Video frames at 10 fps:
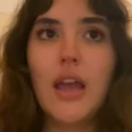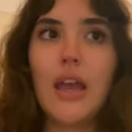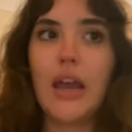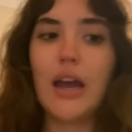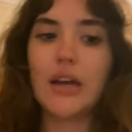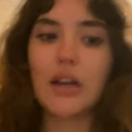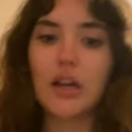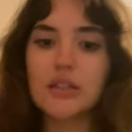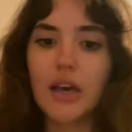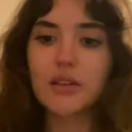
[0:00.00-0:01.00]
And I
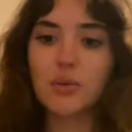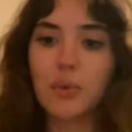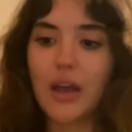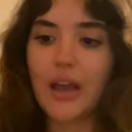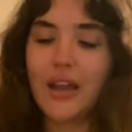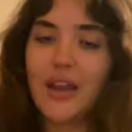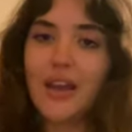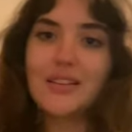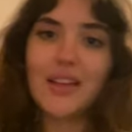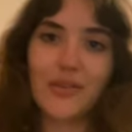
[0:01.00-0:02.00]
liked the way
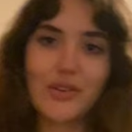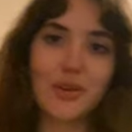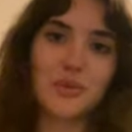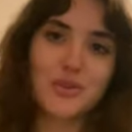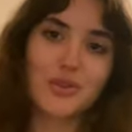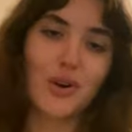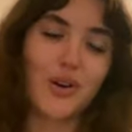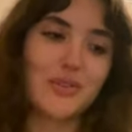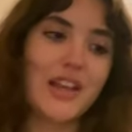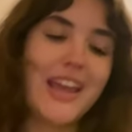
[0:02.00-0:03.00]
that everything was
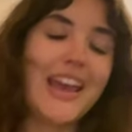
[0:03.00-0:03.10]
resolved.